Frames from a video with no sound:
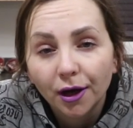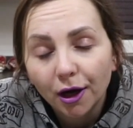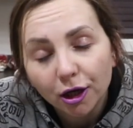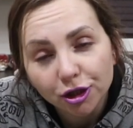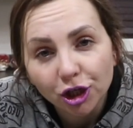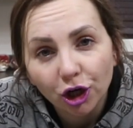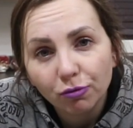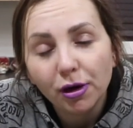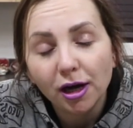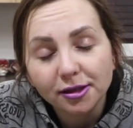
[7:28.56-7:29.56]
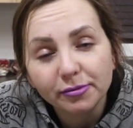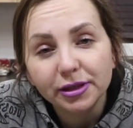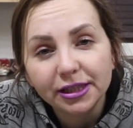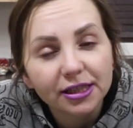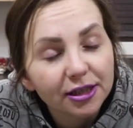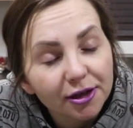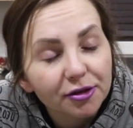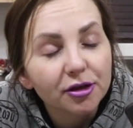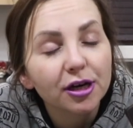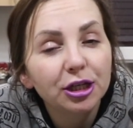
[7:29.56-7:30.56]
Also, possibly
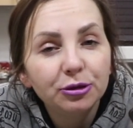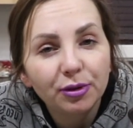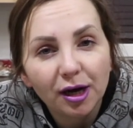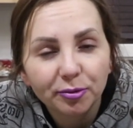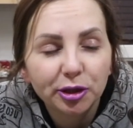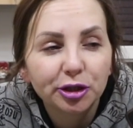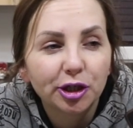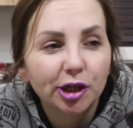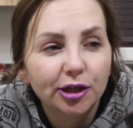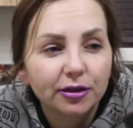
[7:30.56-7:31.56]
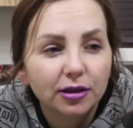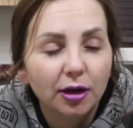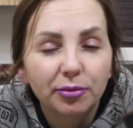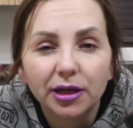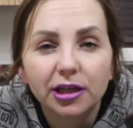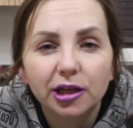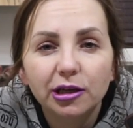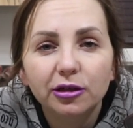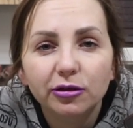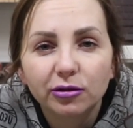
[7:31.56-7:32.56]
another unpopular
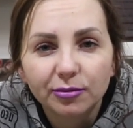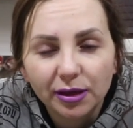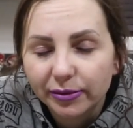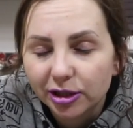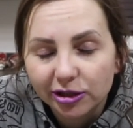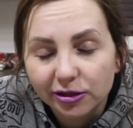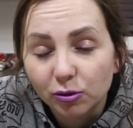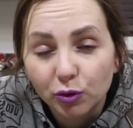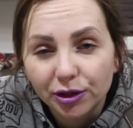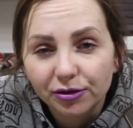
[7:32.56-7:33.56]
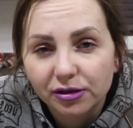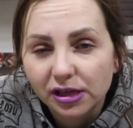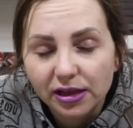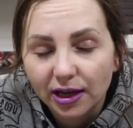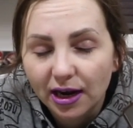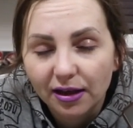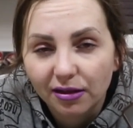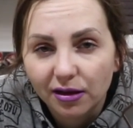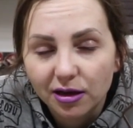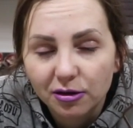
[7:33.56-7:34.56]
opinion or maybe just a weird thing that I
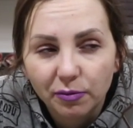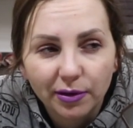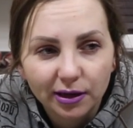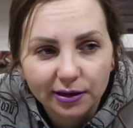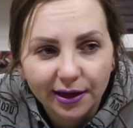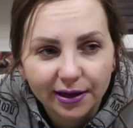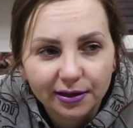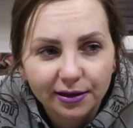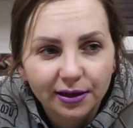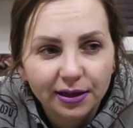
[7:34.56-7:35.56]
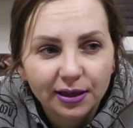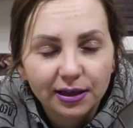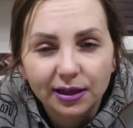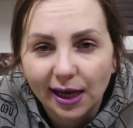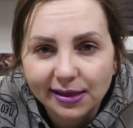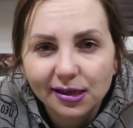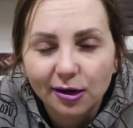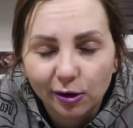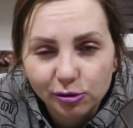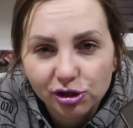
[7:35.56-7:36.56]
think, but like Liza
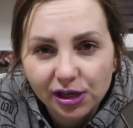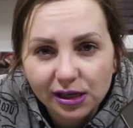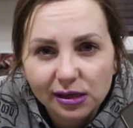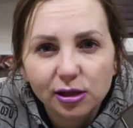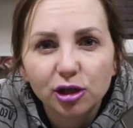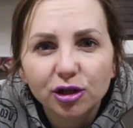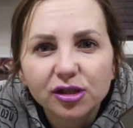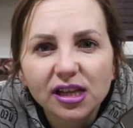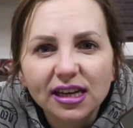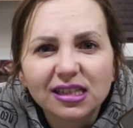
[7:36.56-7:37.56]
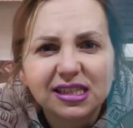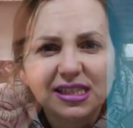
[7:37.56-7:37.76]
Koshy looks like